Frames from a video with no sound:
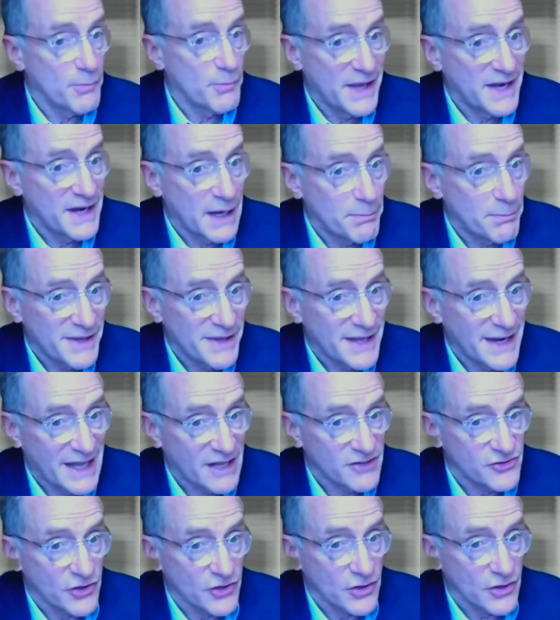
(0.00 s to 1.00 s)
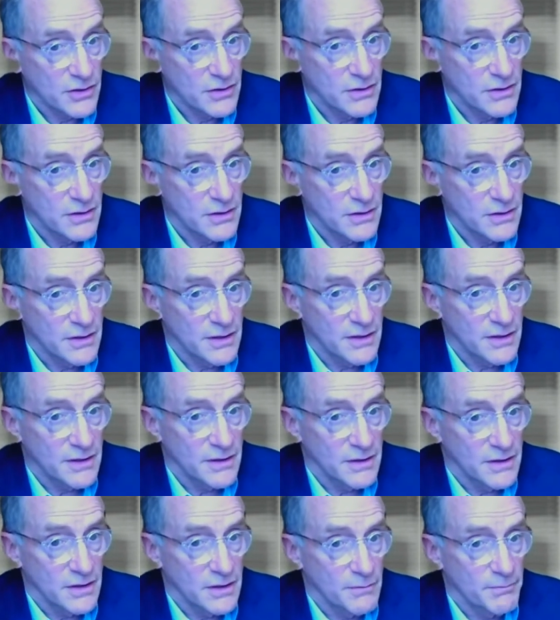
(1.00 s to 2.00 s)
there may not be an answer.
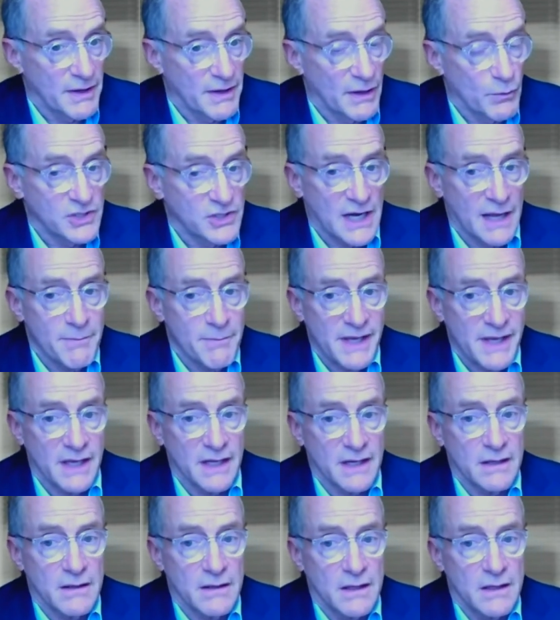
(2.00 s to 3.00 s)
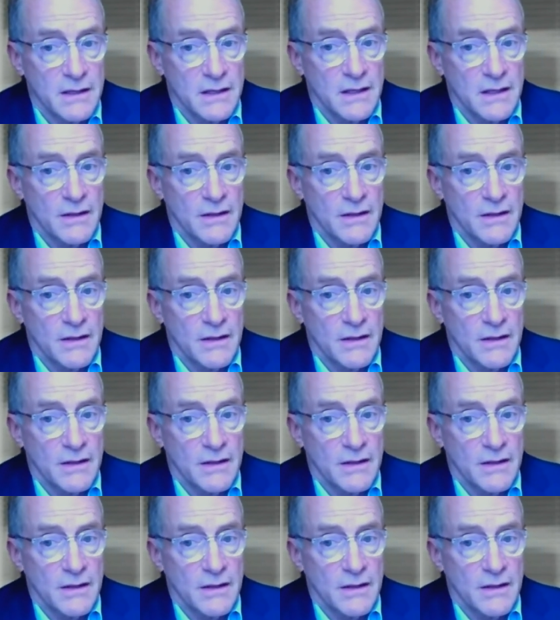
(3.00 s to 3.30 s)
By which I mean